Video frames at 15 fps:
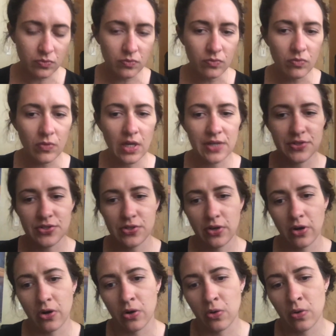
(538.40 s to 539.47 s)
And
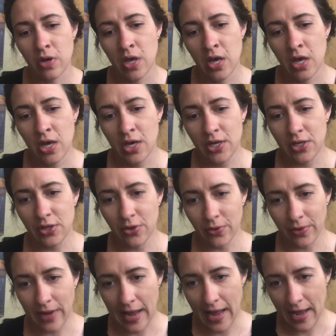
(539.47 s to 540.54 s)
so you don't
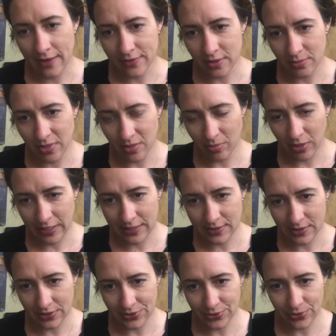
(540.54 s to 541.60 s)
have to be a
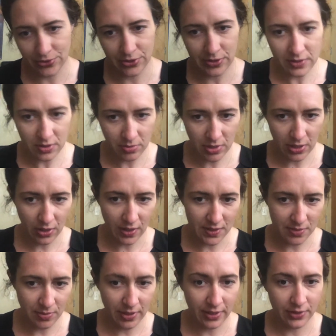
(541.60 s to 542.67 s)
plastic surgeon to be a
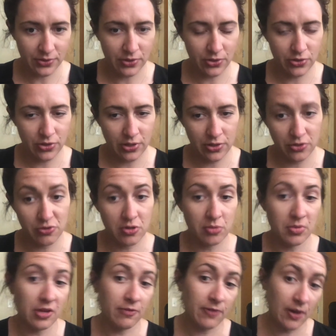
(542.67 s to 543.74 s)
cosmetic surgeon. You could
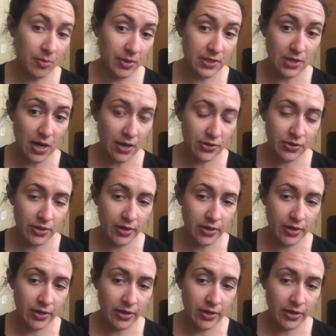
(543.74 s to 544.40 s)
be a family doctor